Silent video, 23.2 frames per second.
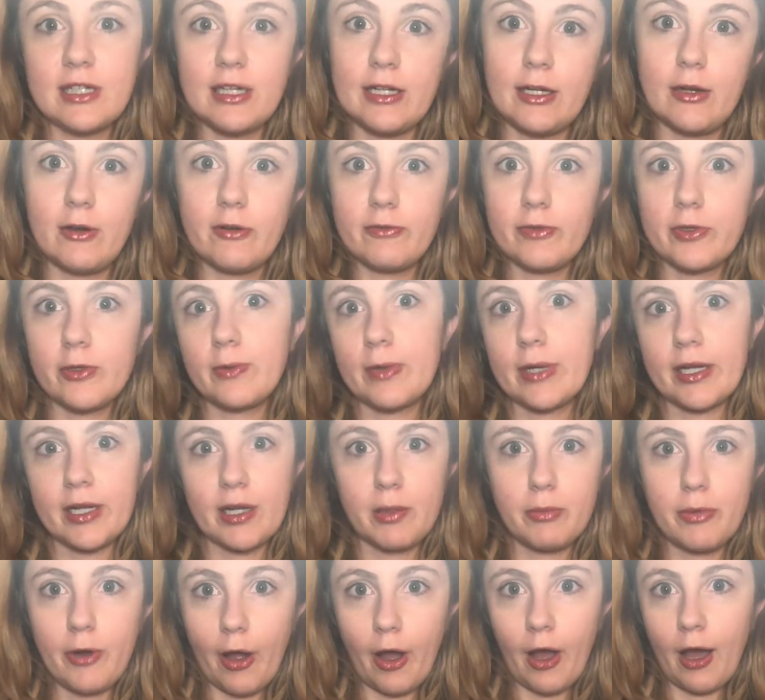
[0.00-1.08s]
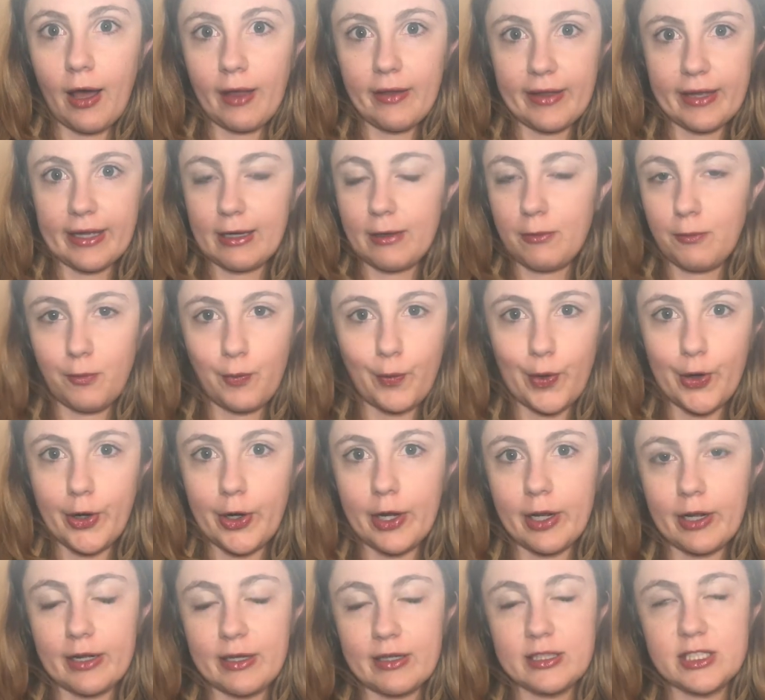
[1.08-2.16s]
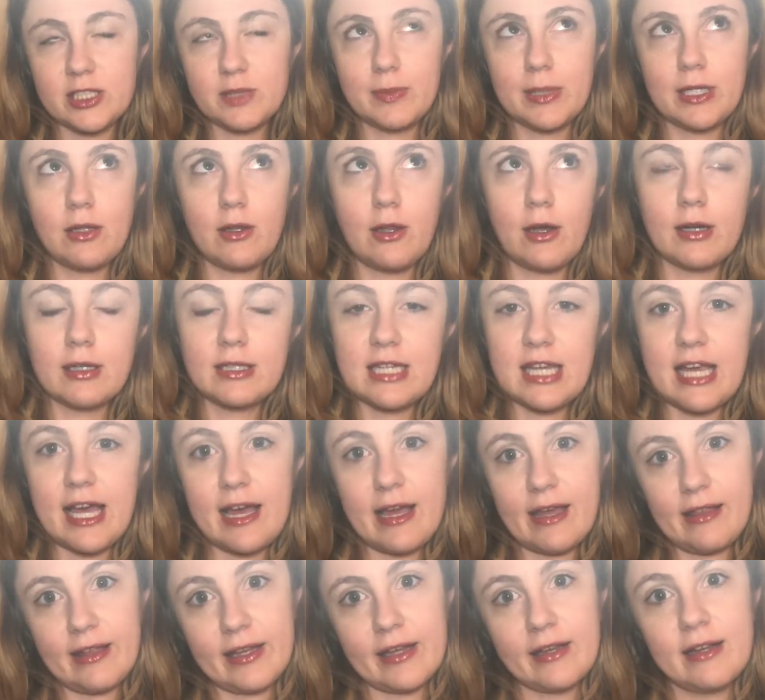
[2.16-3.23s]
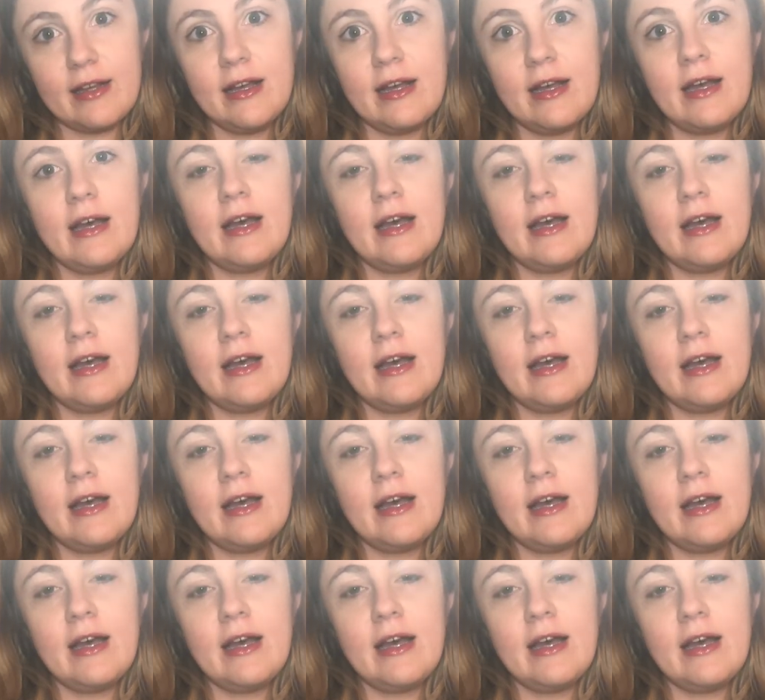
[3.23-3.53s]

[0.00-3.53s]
And I know if you're wearing a bra like at work and it's been a long day, like